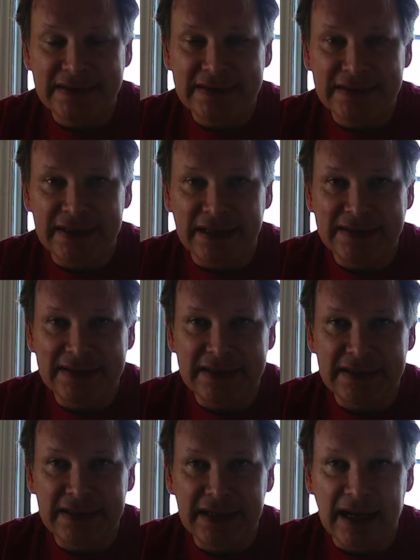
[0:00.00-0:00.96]
That's
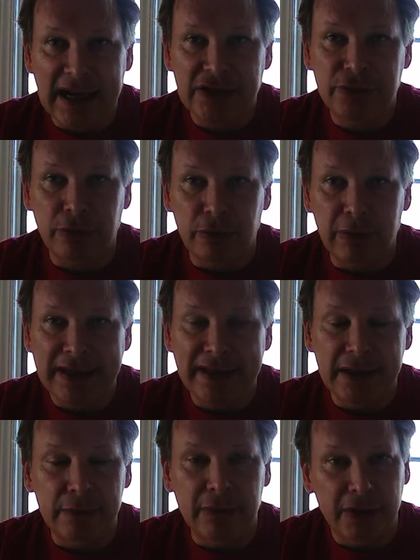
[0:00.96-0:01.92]
the actual way that it
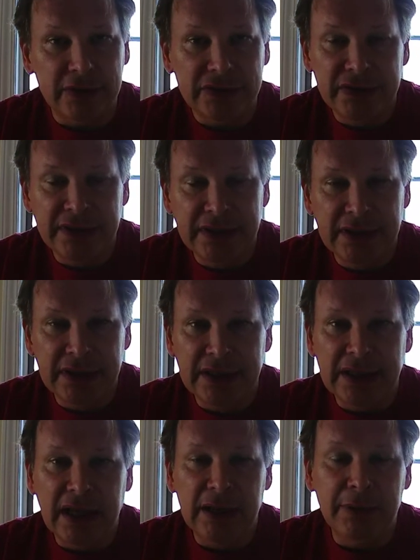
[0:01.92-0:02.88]
works.
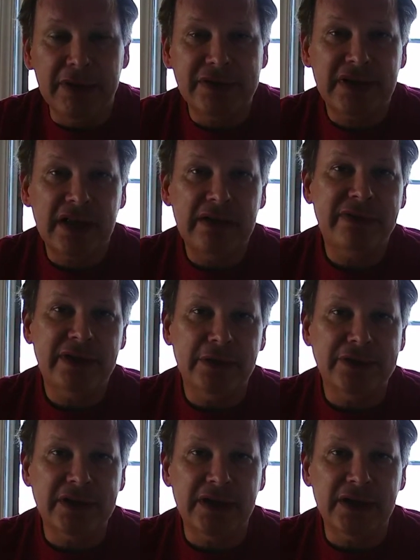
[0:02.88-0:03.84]
Anyway, there's a lot of videos
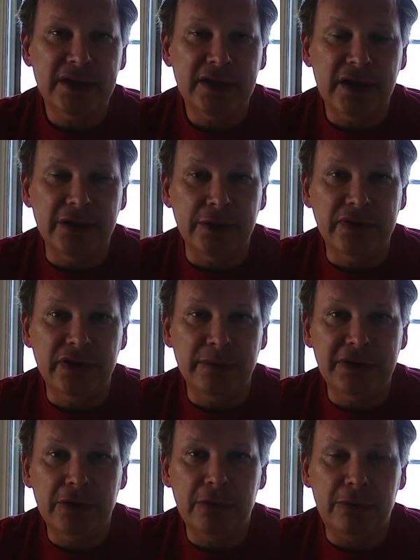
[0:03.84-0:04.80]
on it on YouTube, and you
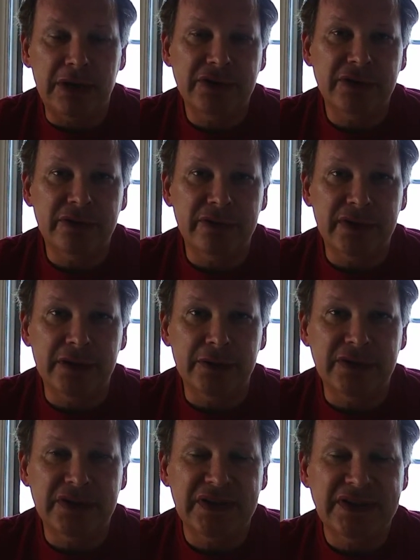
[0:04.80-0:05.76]
can watch those videos
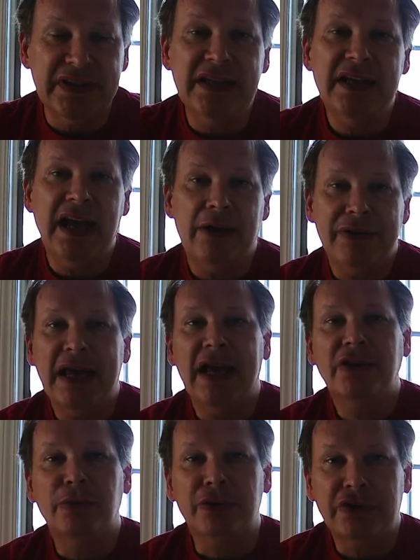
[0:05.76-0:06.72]
to see how the
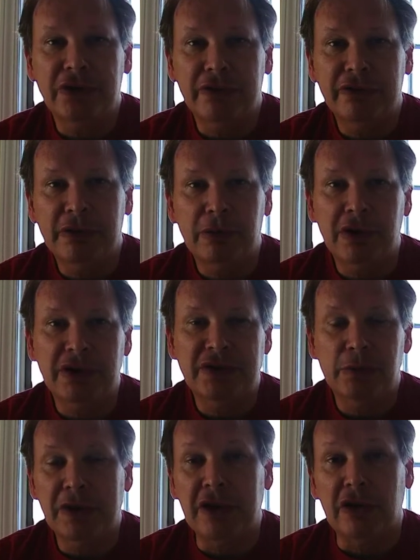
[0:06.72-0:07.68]
actual surgery works and
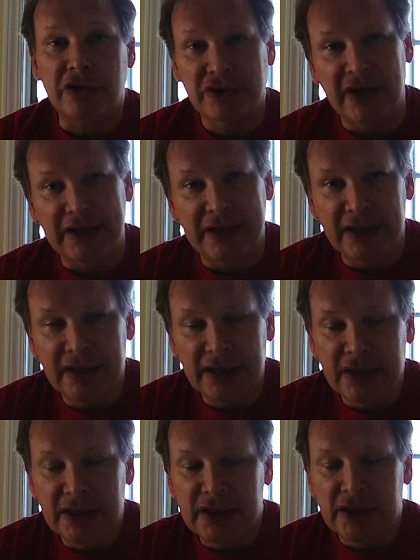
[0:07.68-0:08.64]
what it looks like.
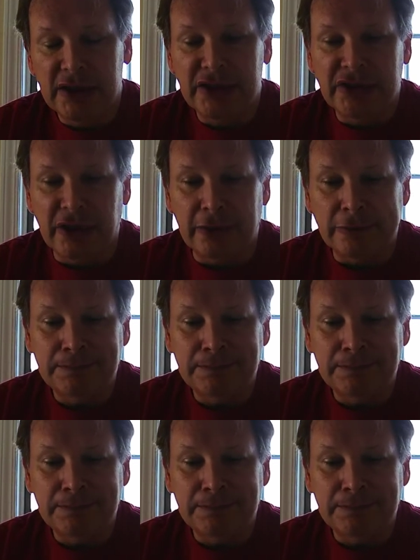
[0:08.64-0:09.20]
So,